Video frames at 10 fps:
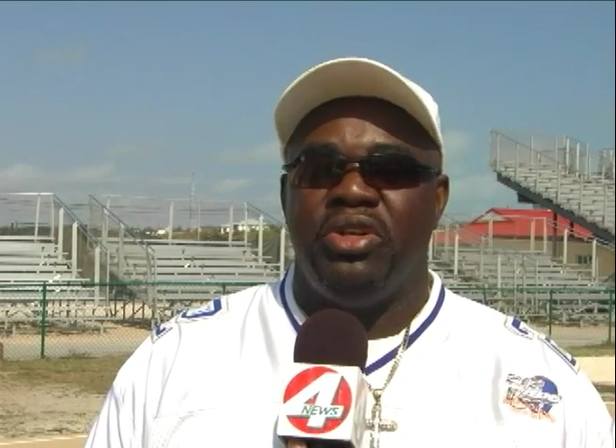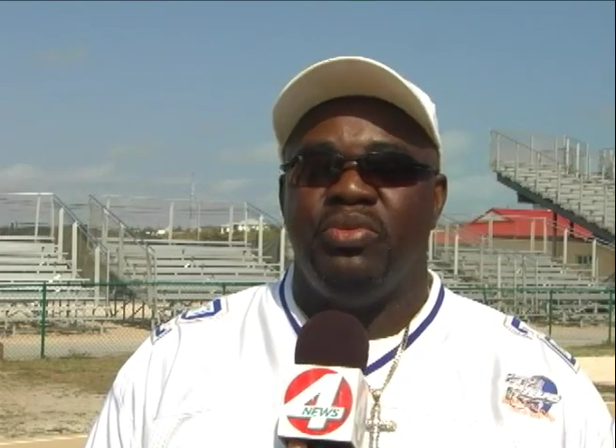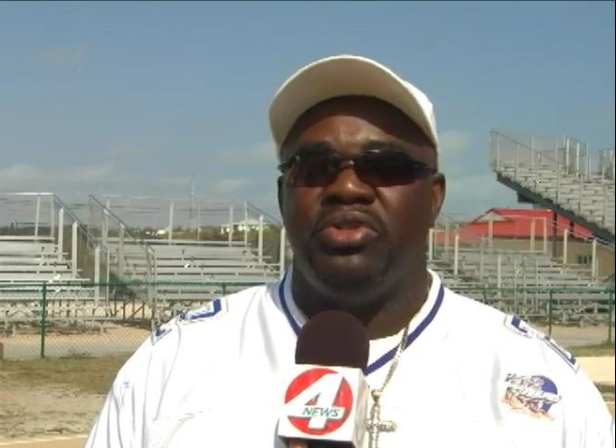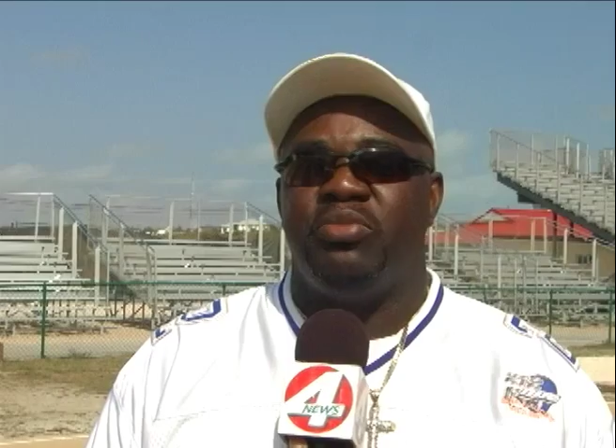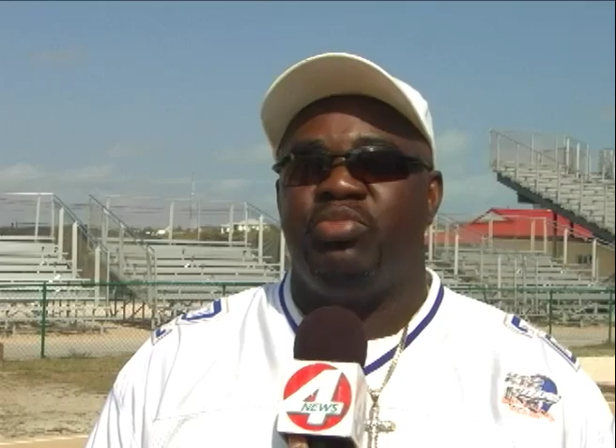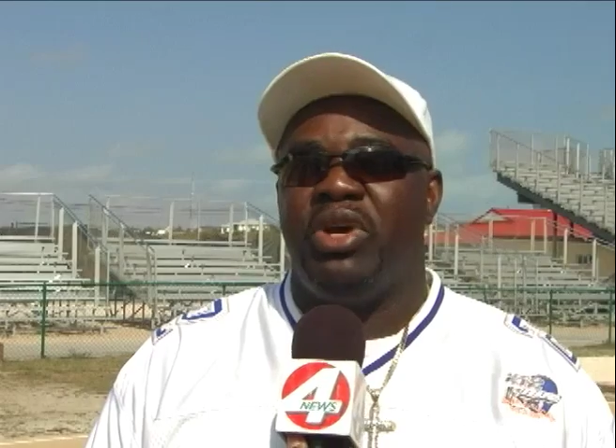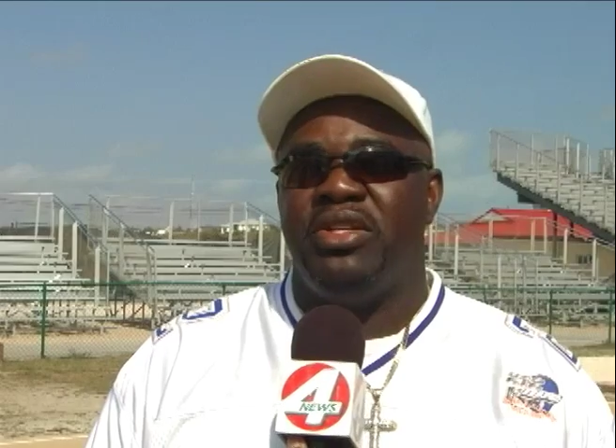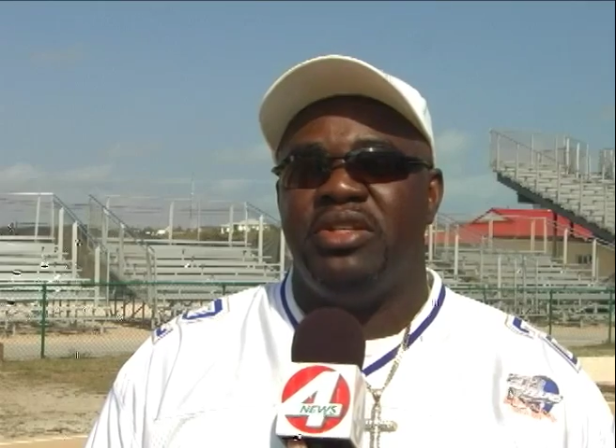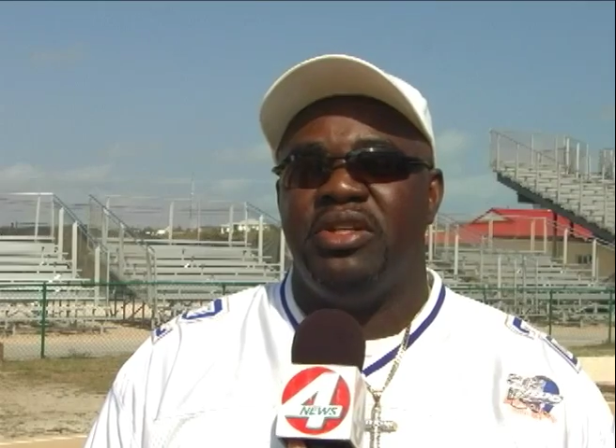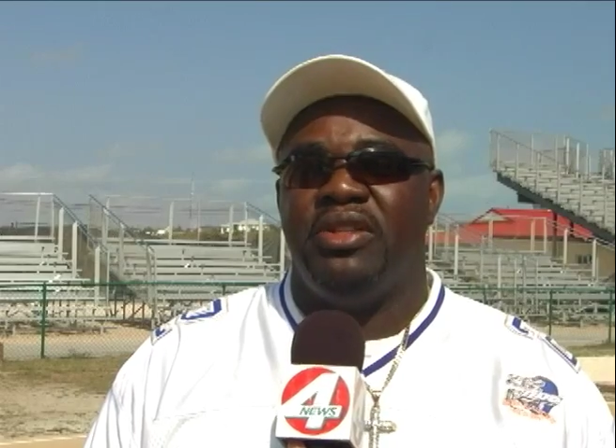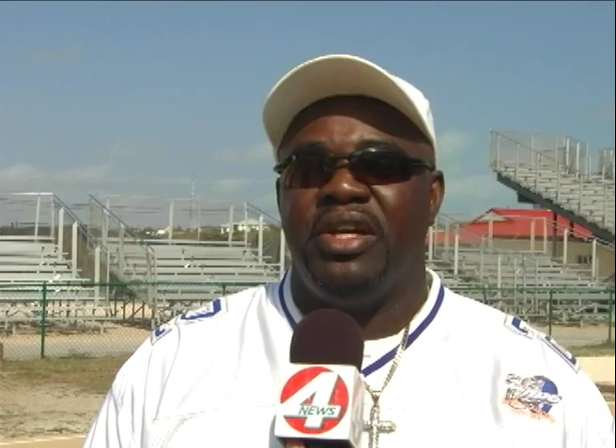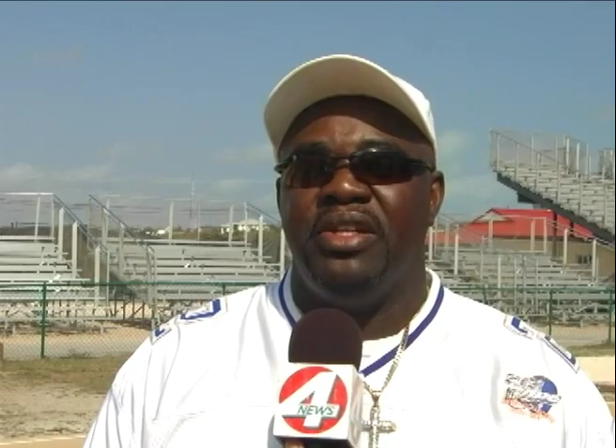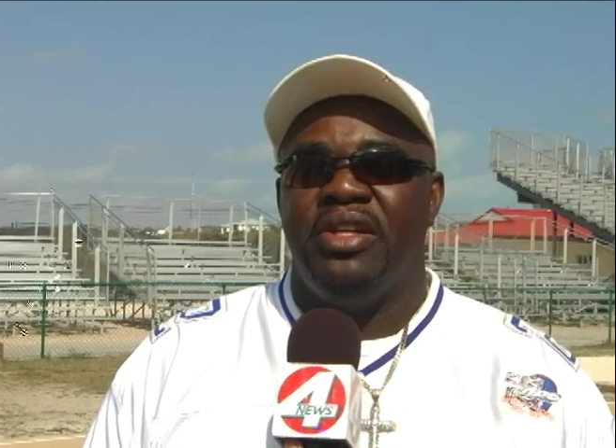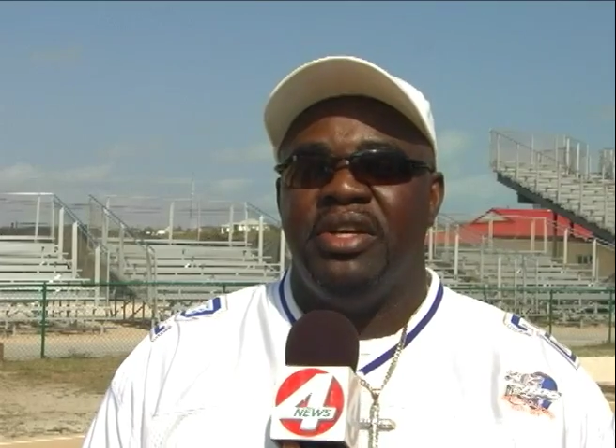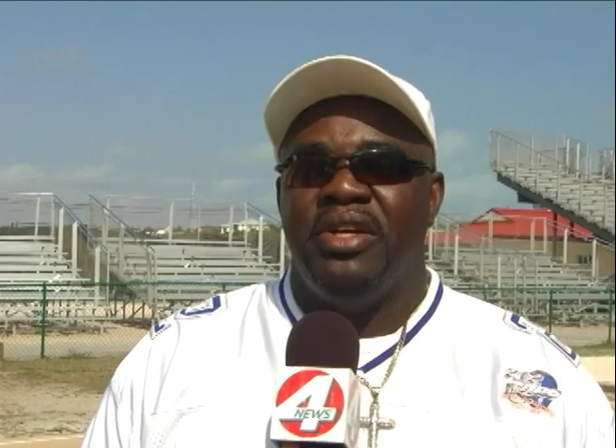it was surprising
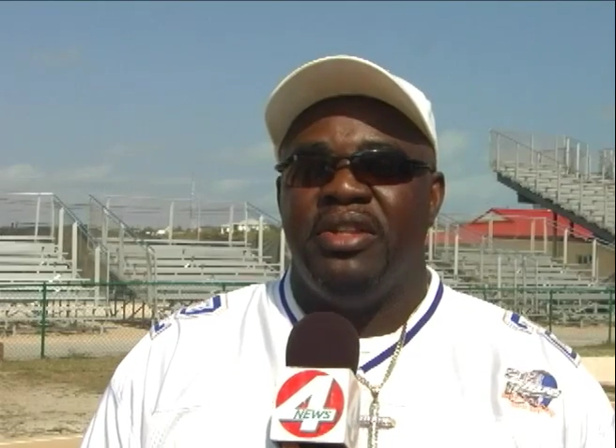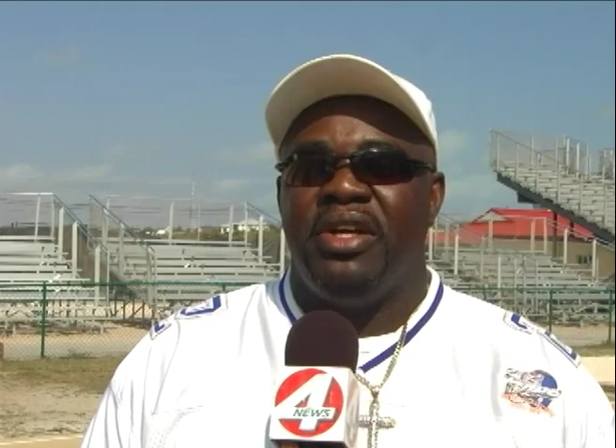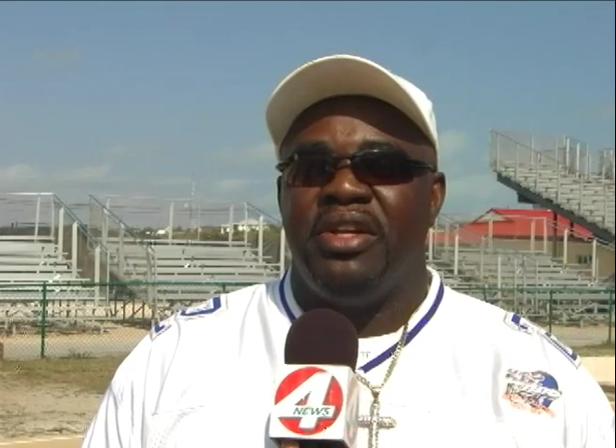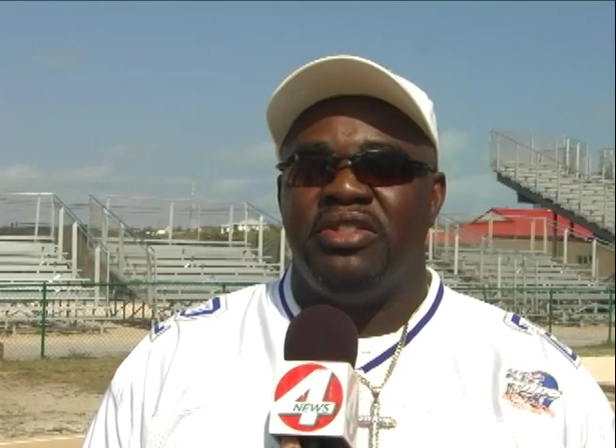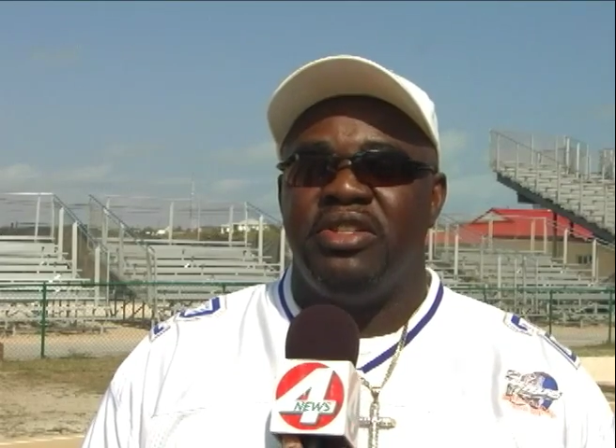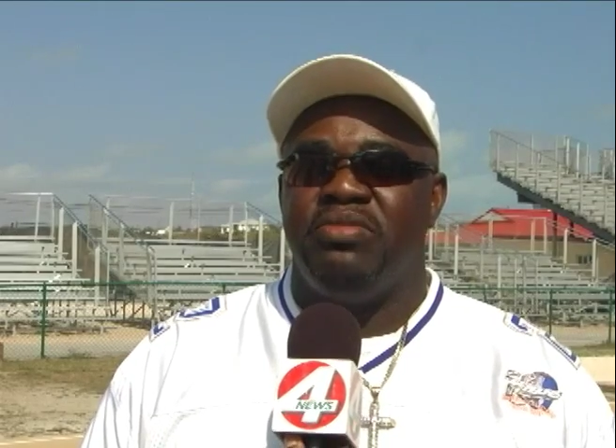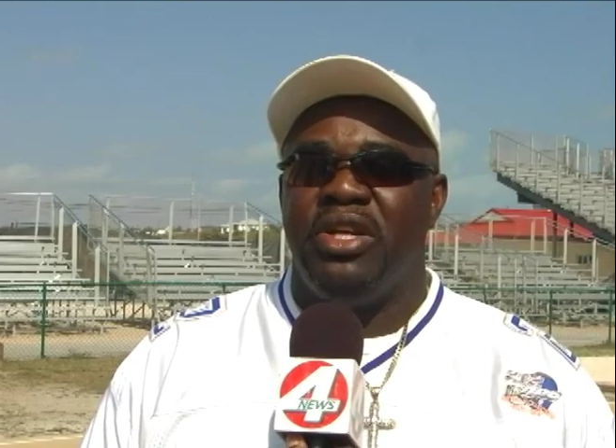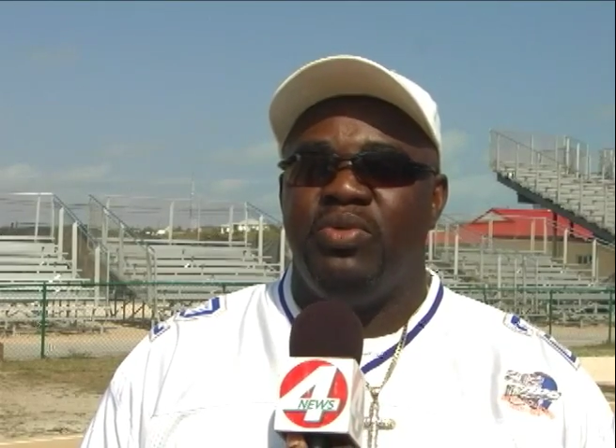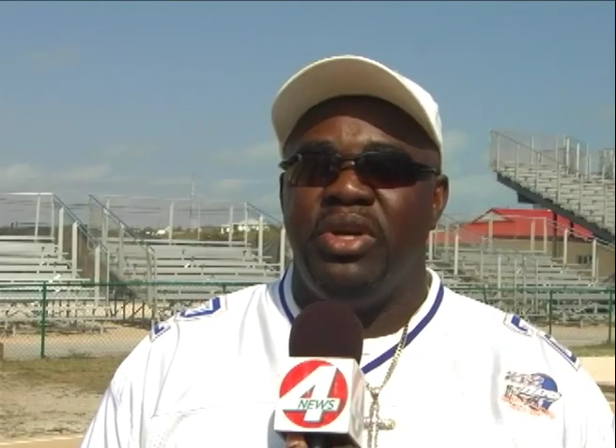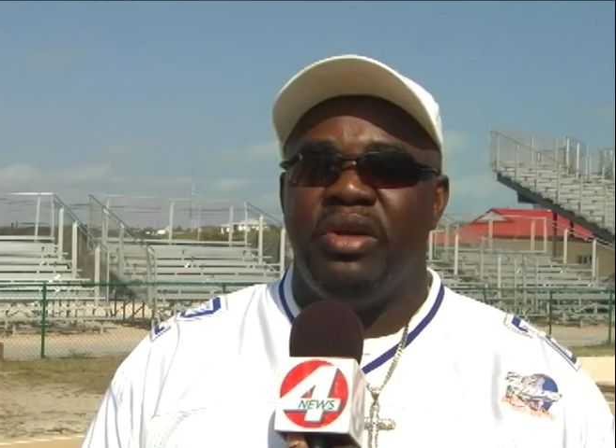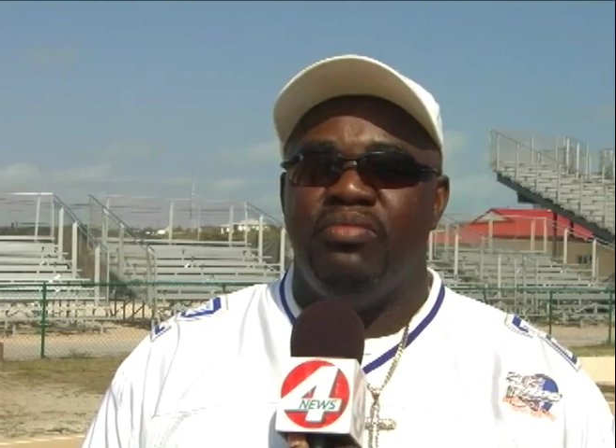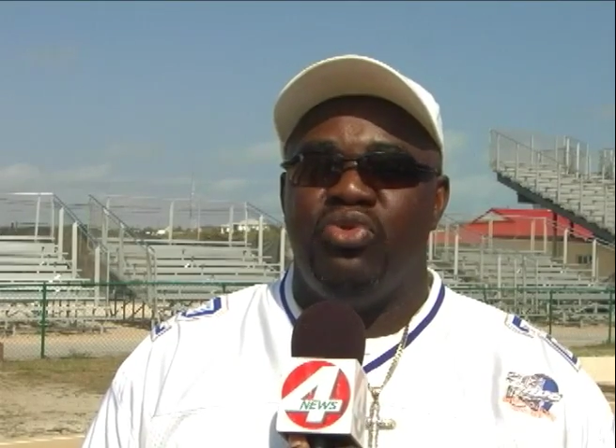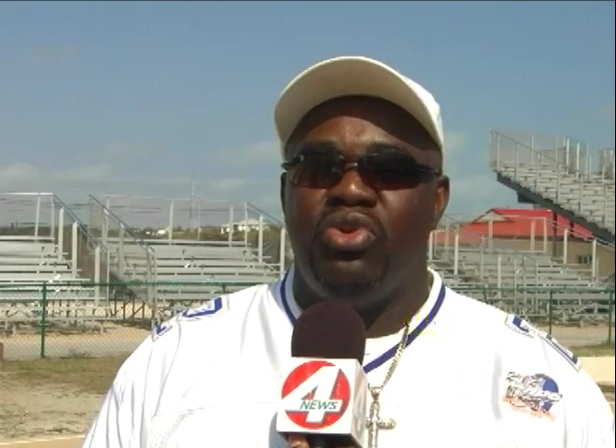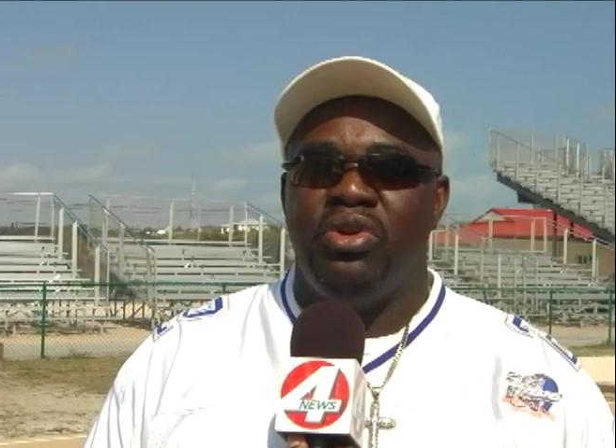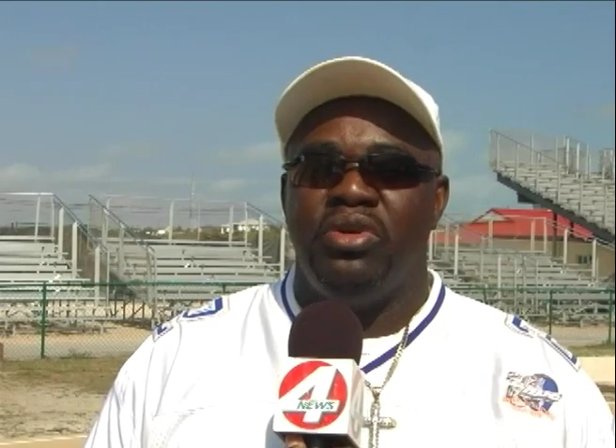that it seems like we had more